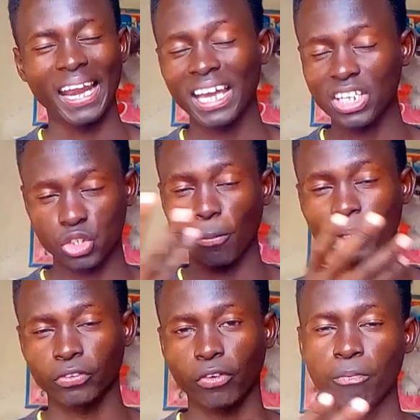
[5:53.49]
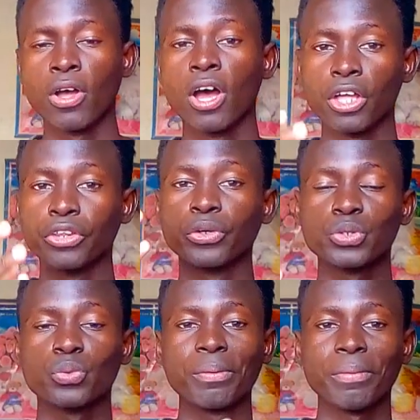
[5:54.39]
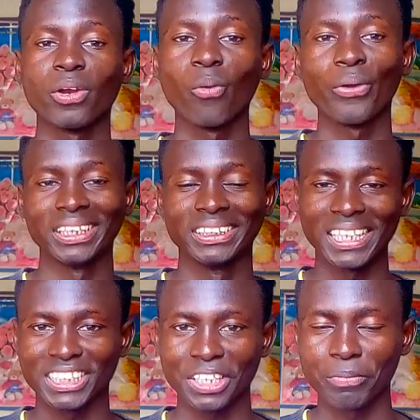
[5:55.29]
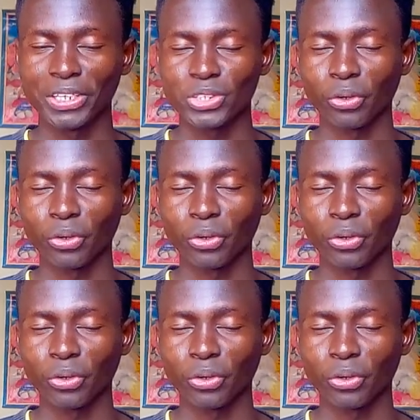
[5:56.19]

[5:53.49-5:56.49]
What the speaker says: I learned so much from those women who rejected me.